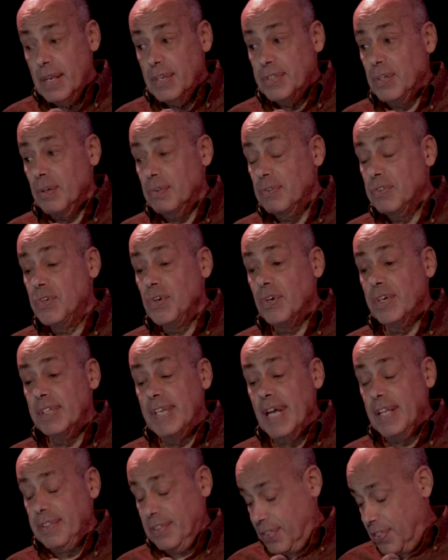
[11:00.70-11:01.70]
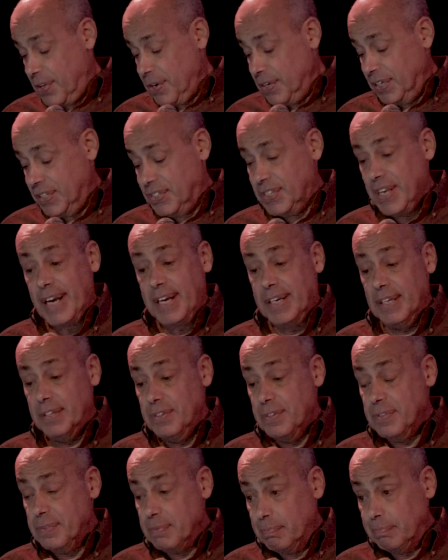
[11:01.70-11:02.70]
So during that 30
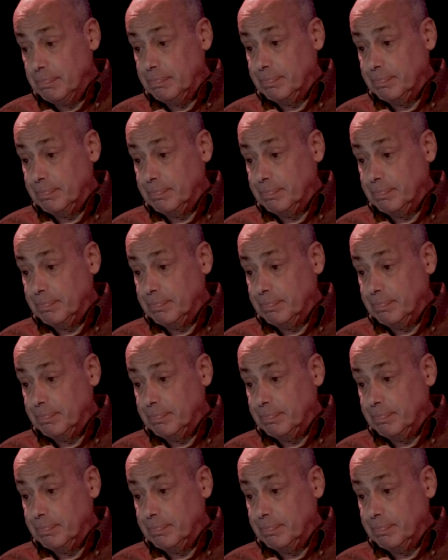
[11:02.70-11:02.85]
seconds,